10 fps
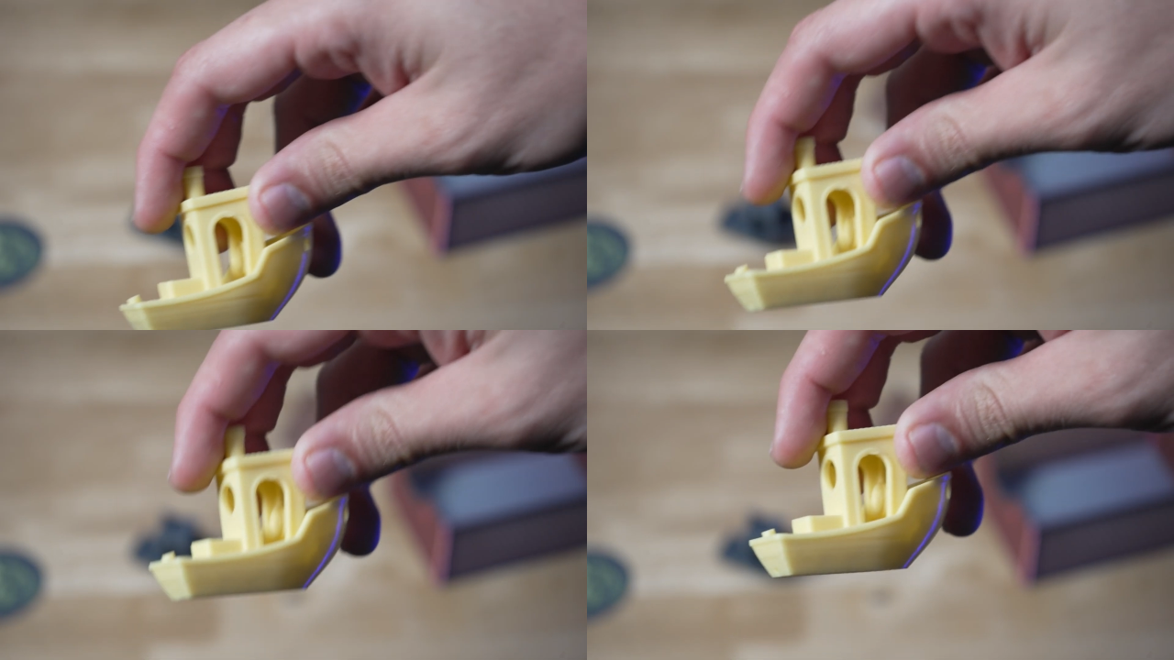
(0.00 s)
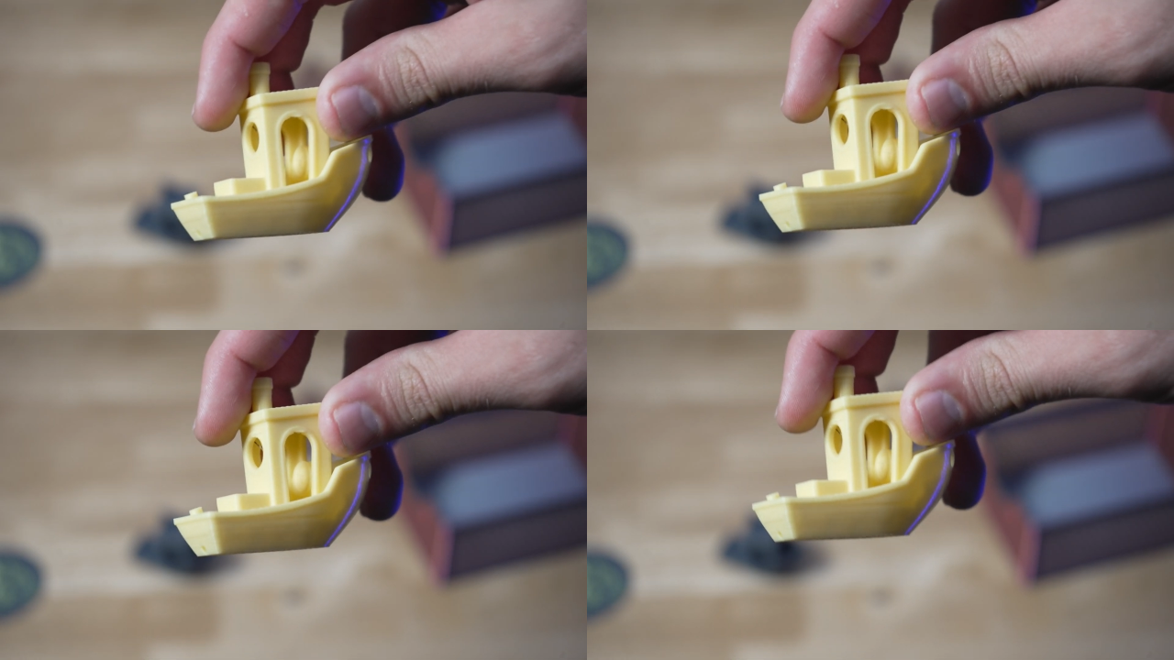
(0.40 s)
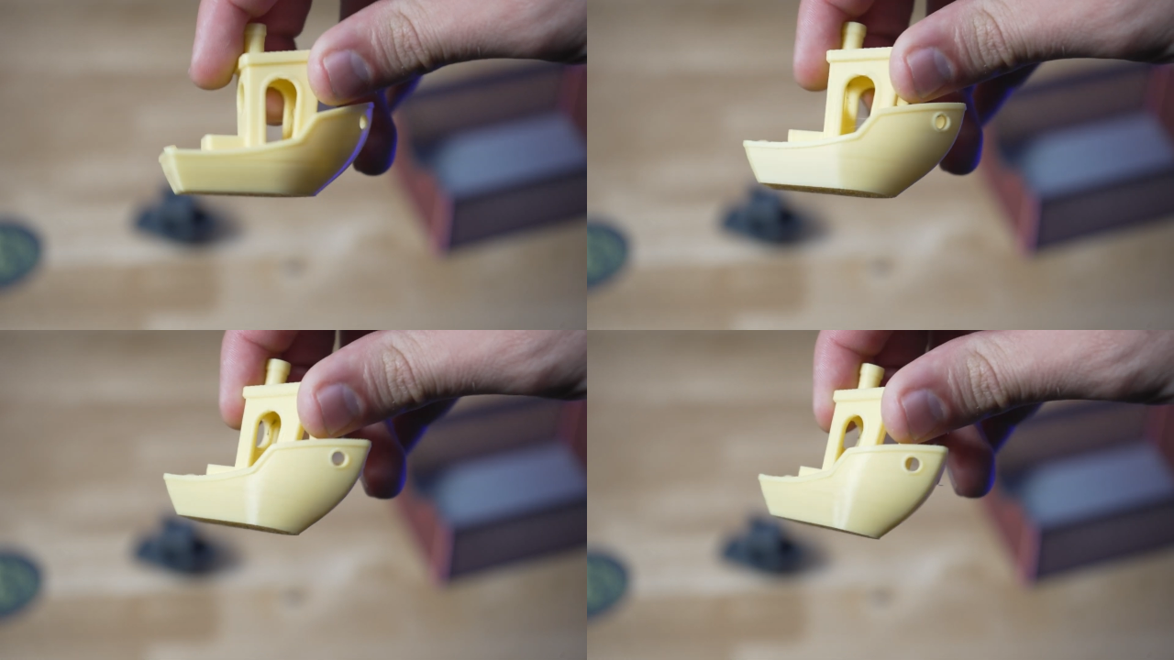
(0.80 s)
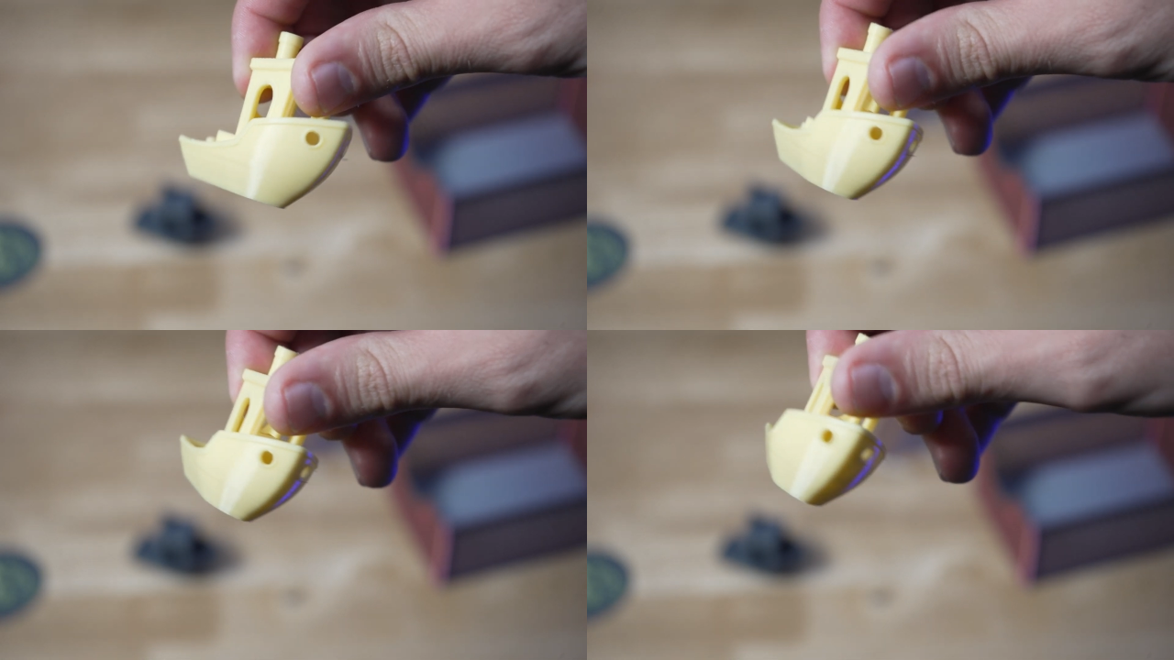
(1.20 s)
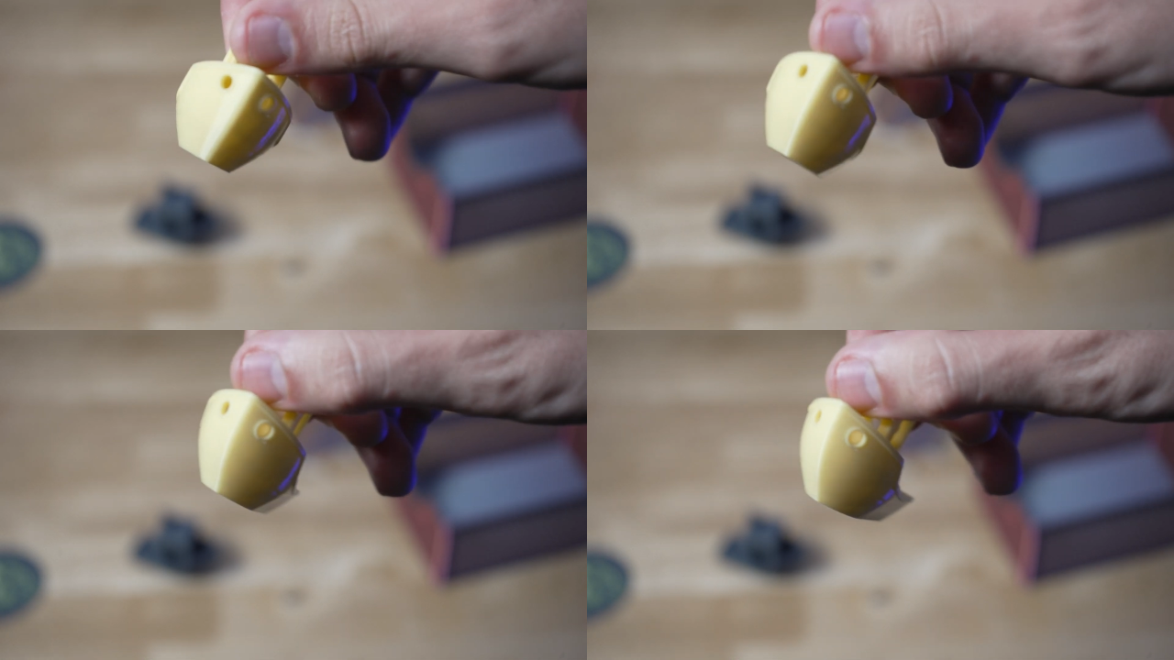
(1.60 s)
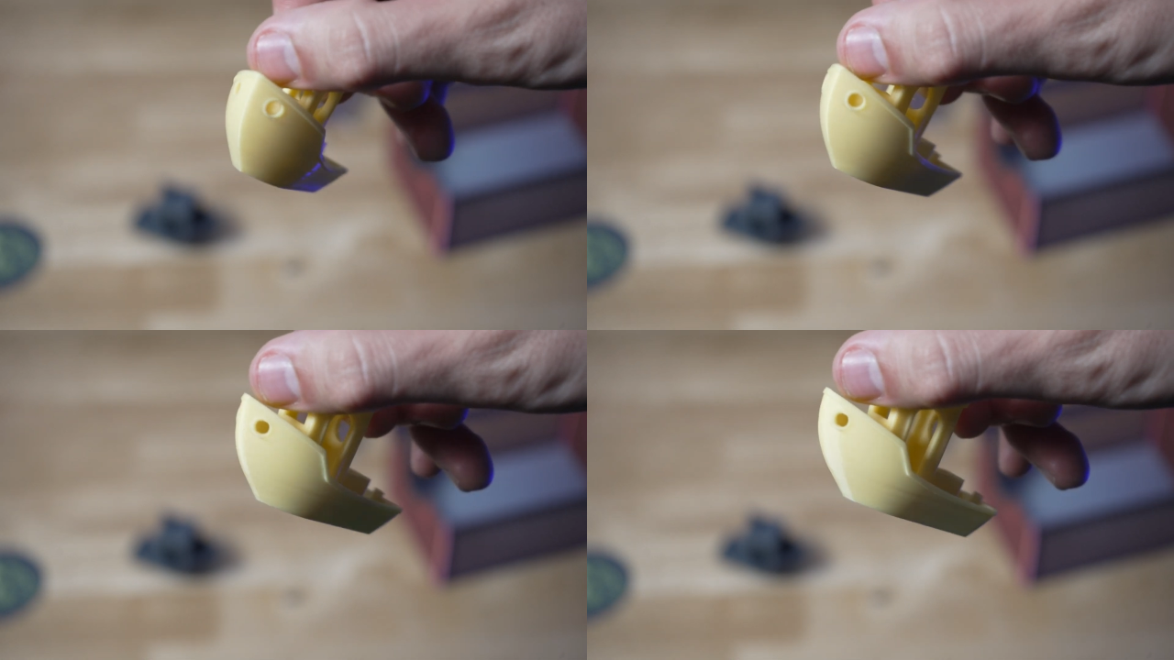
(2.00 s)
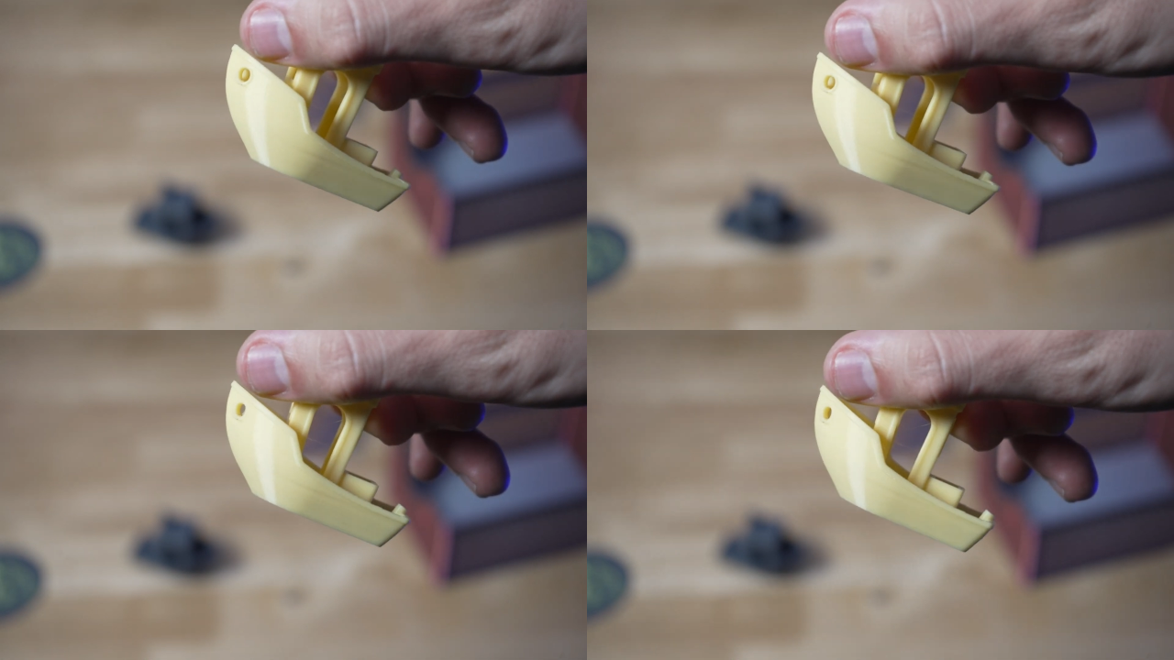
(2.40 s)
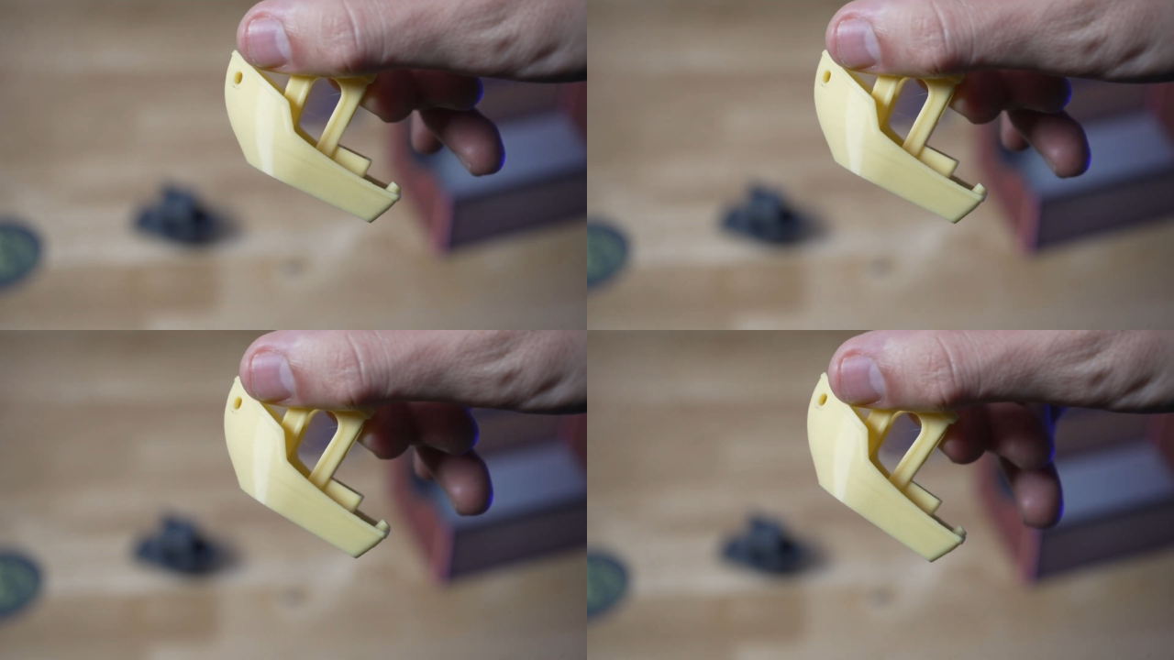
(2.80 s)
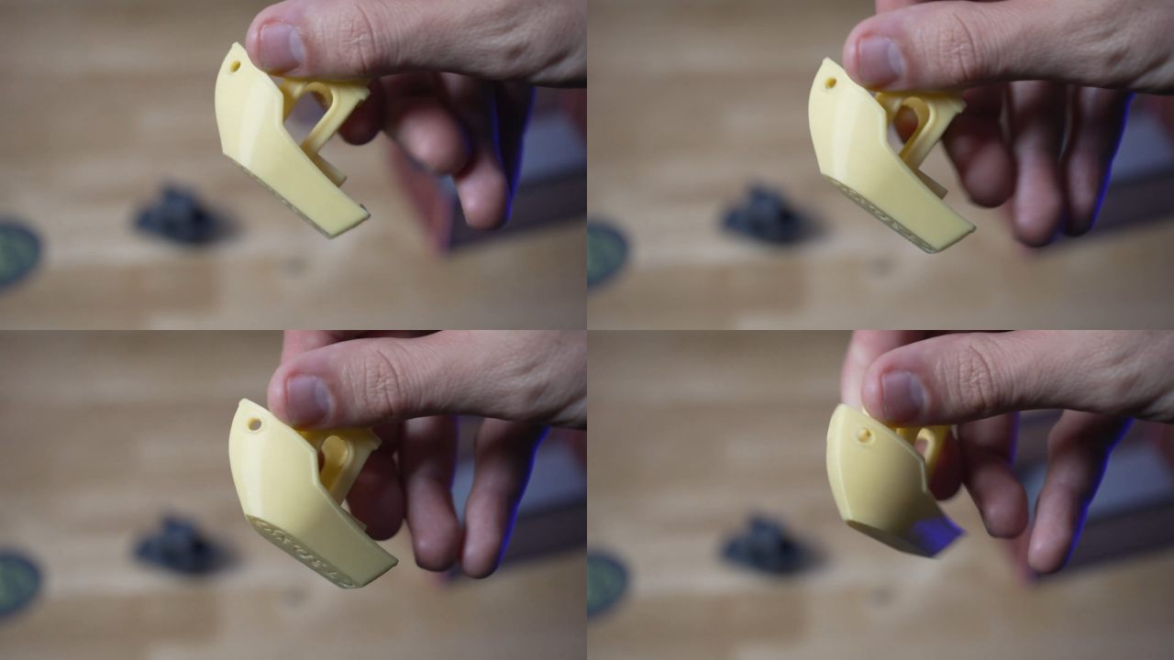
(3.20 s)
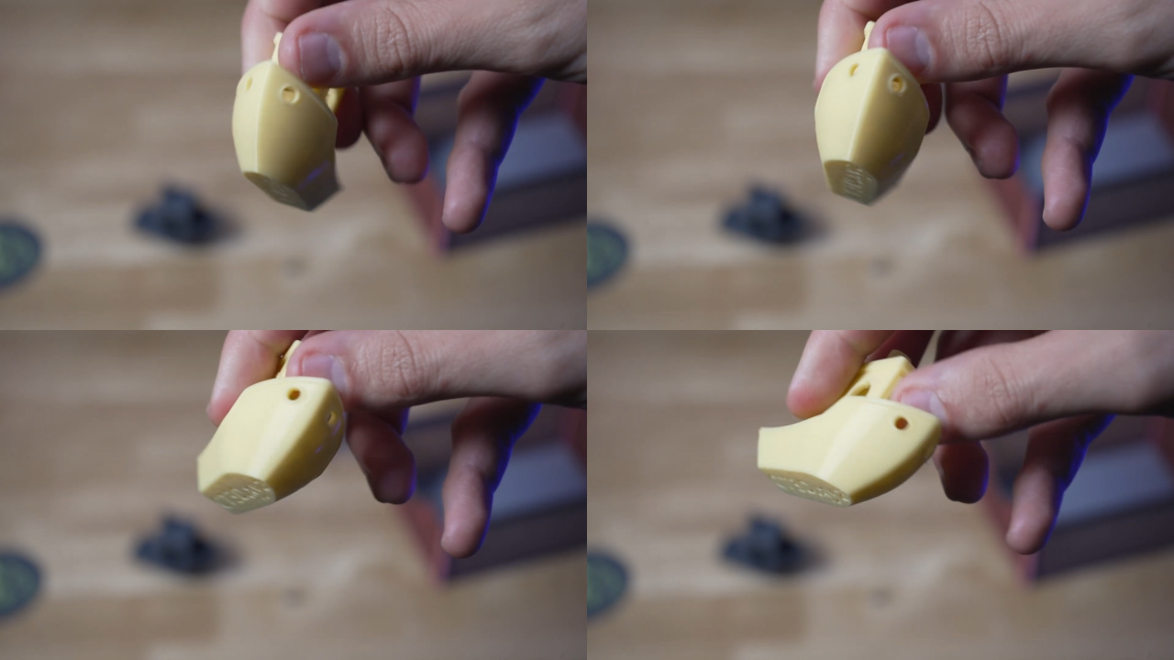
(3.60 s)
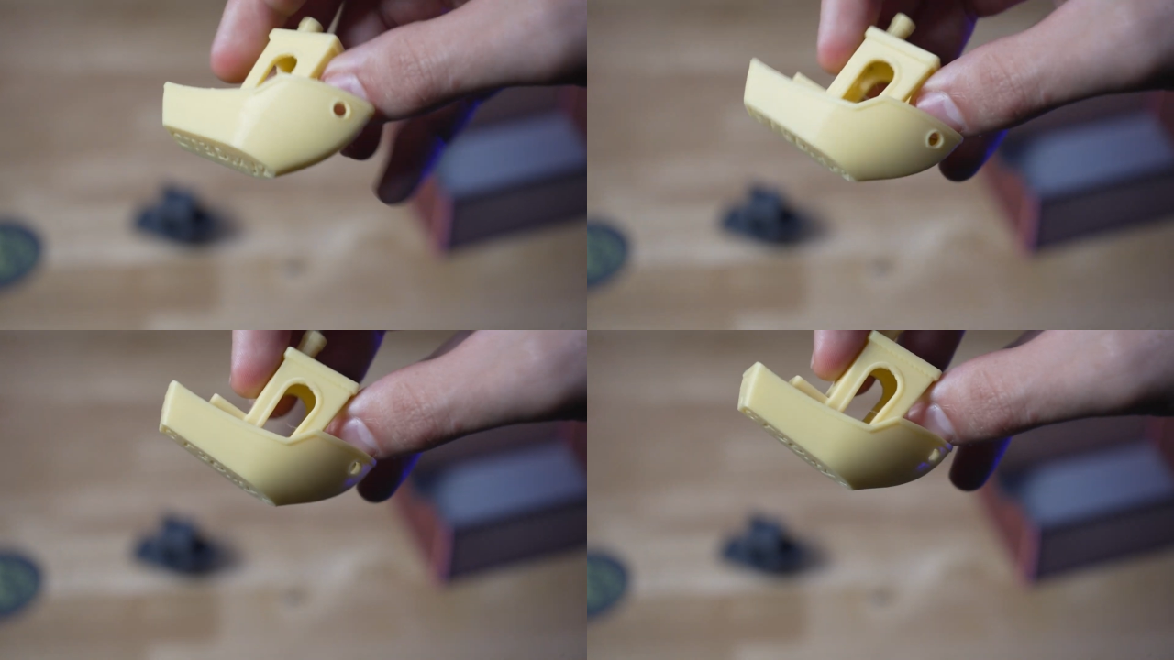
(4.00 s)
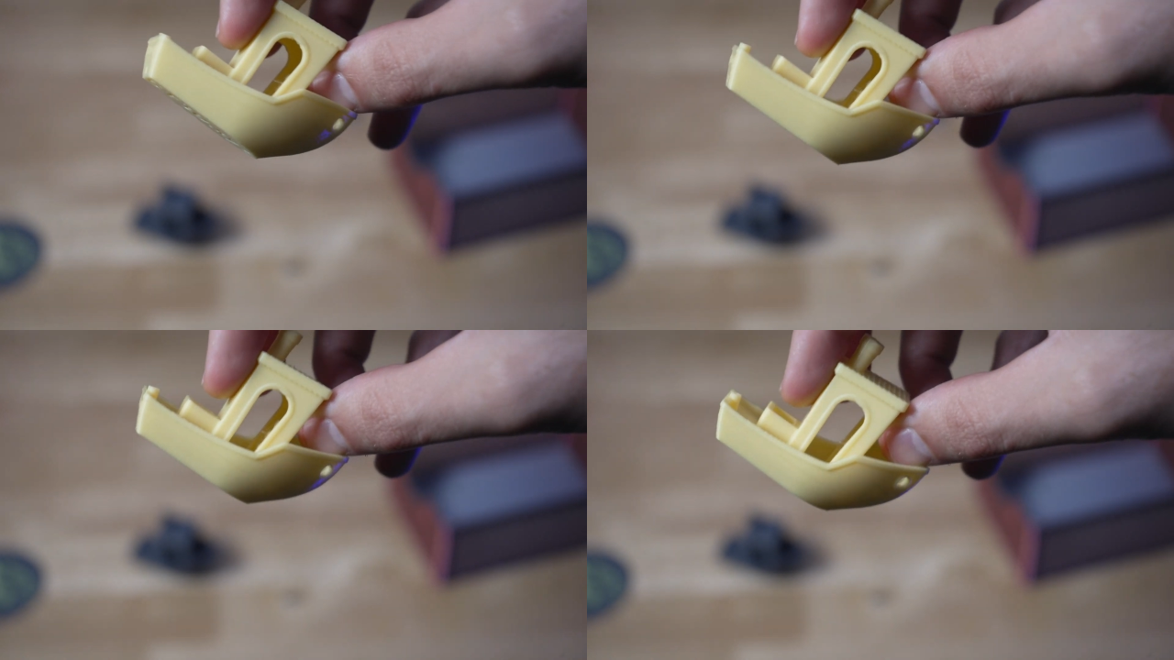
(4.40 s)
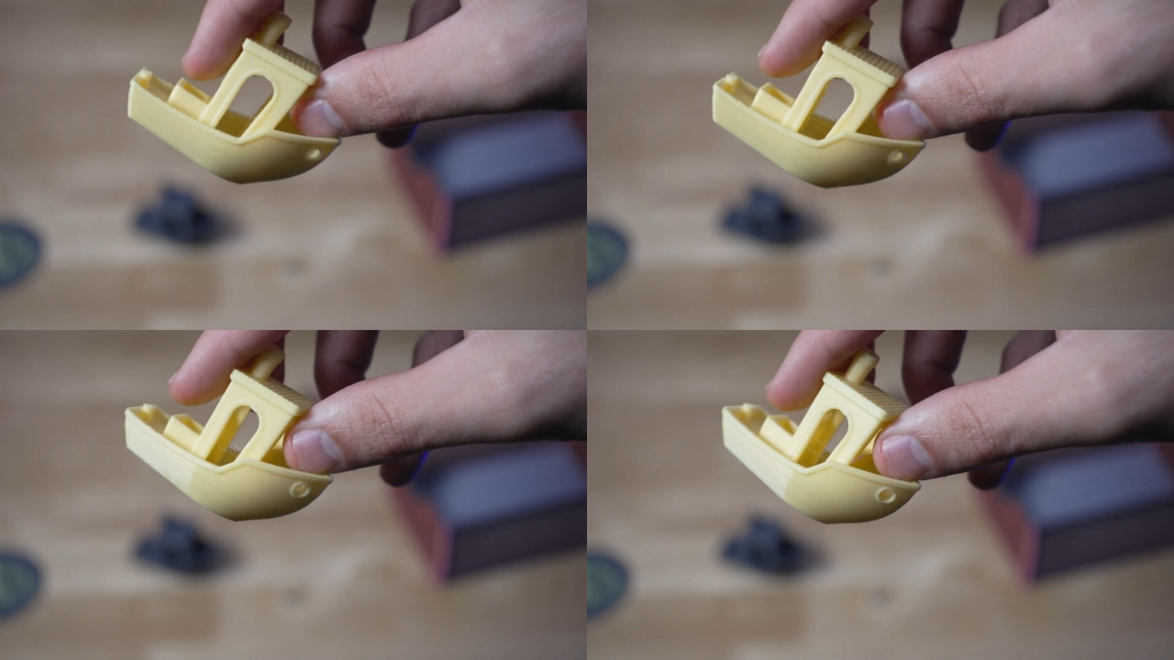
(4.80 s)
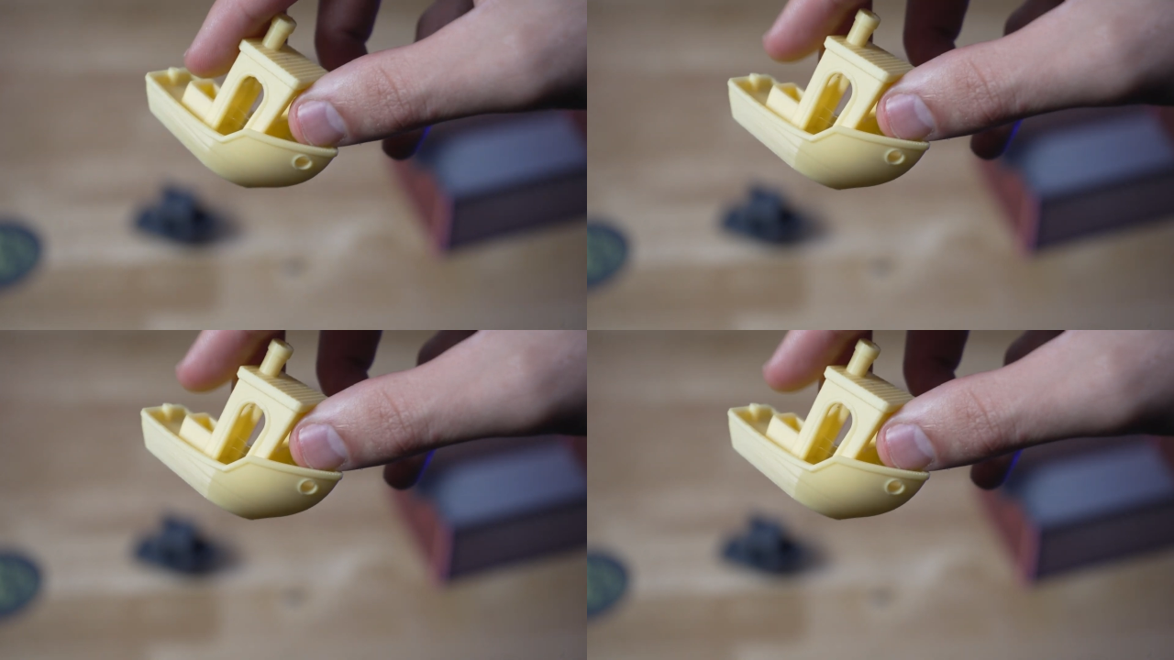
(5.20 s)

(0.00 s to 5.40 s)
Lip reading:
[unreadable: no face in view]